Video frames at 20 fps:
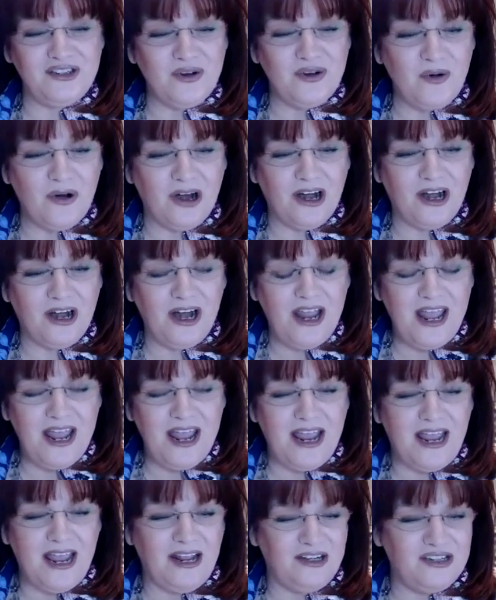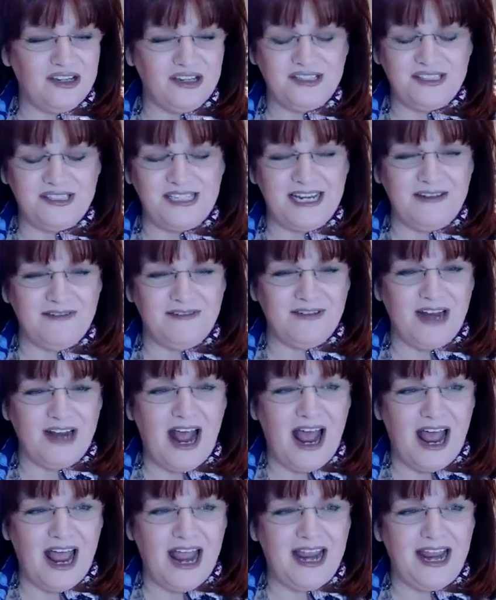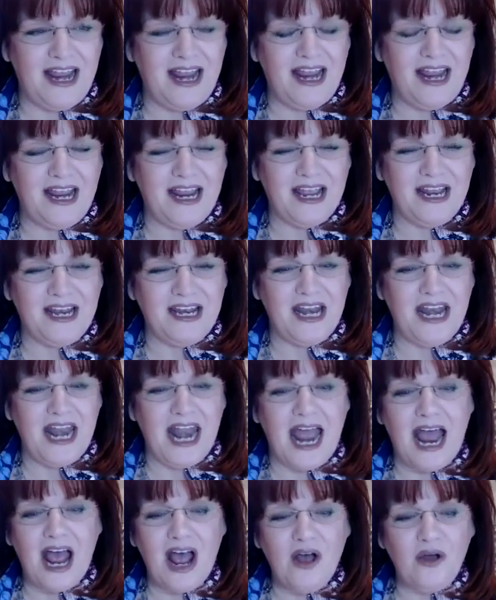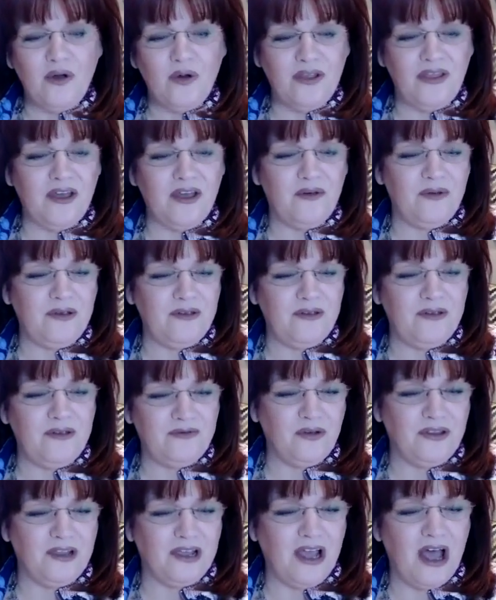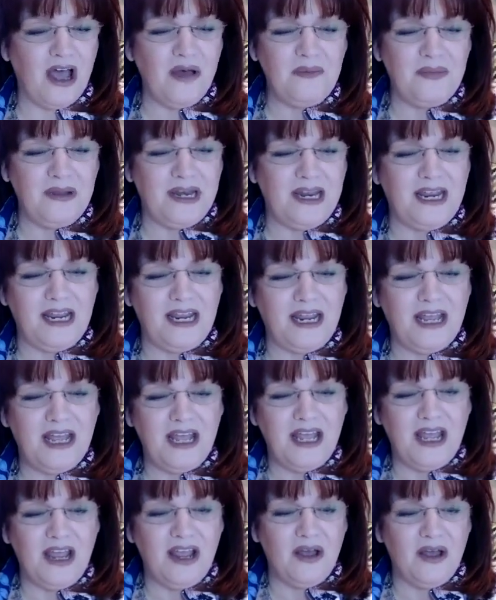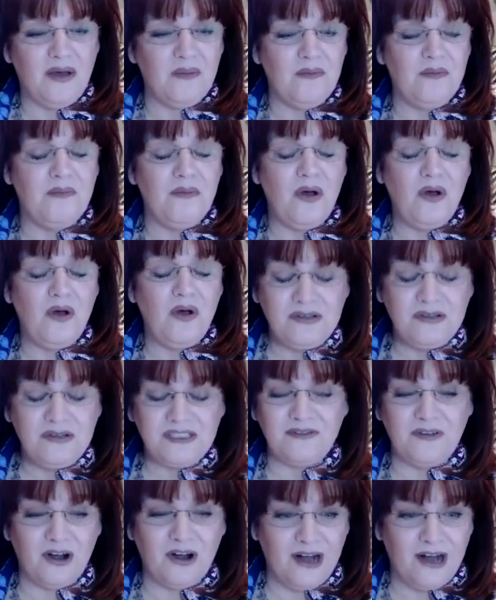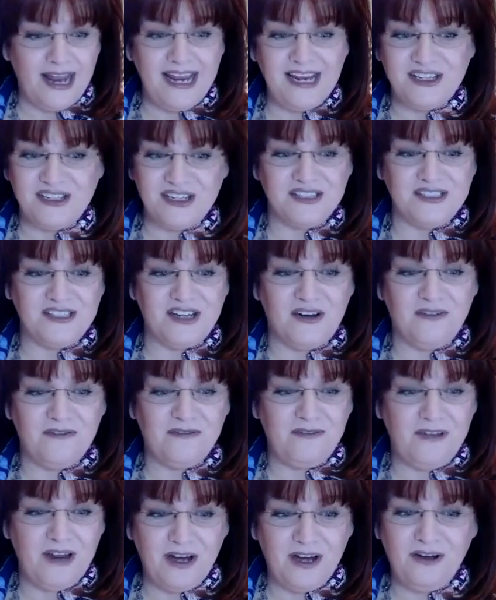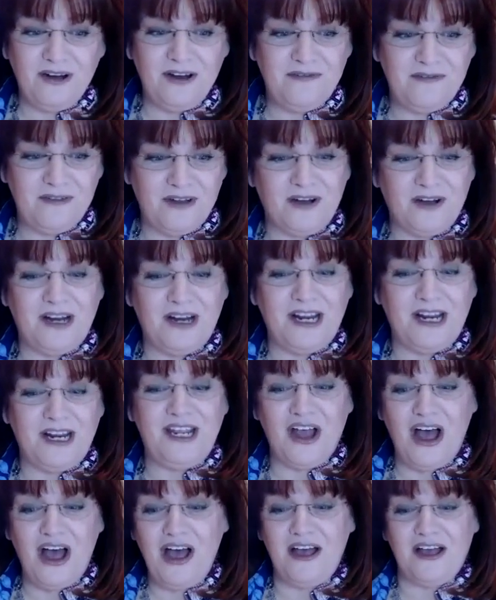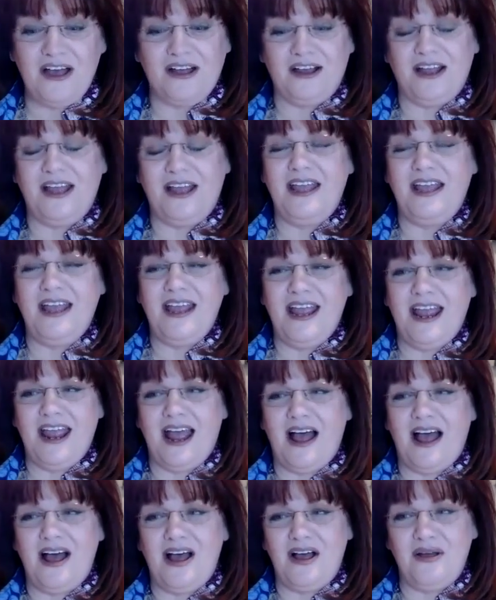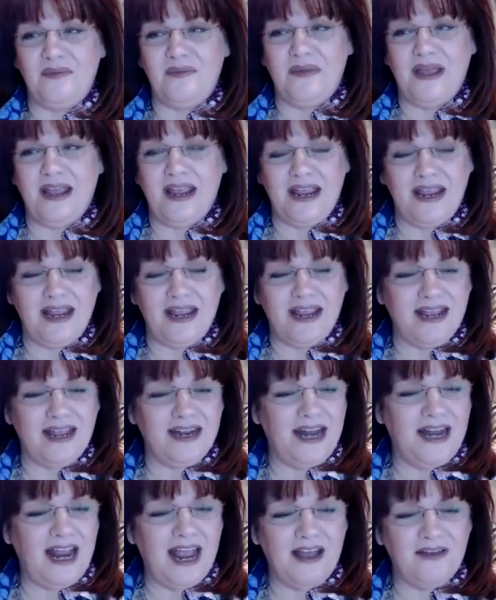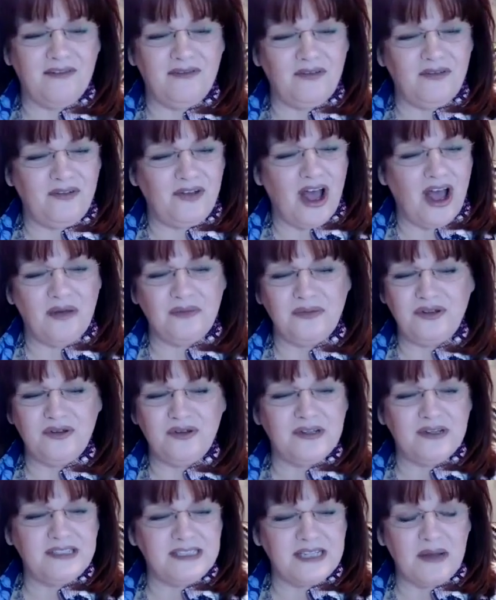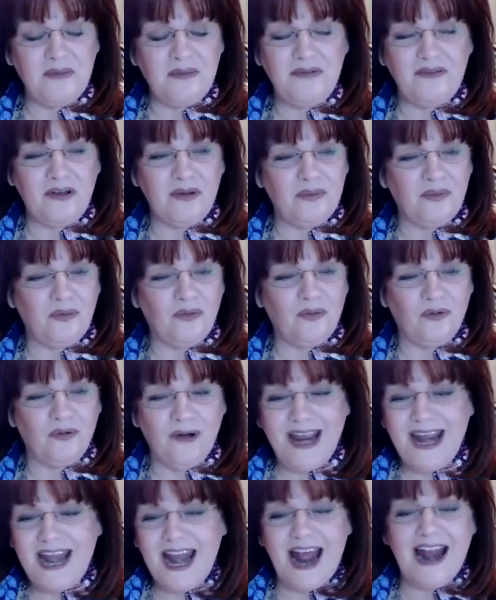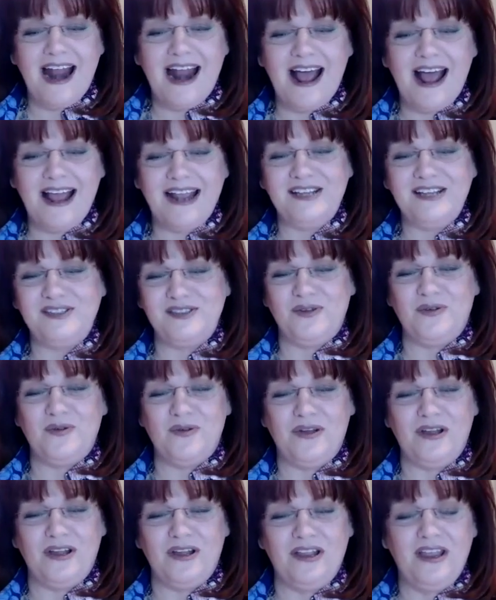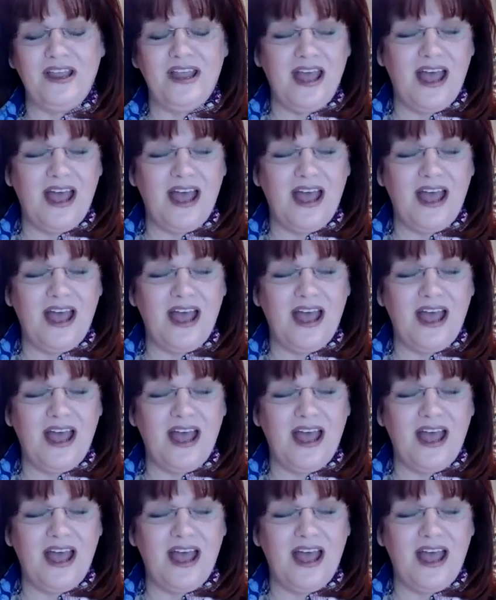Shore, just Steve and I. And now that we've grown the company, most of our agents are very, very young, and have come to us, some of them right out of high school,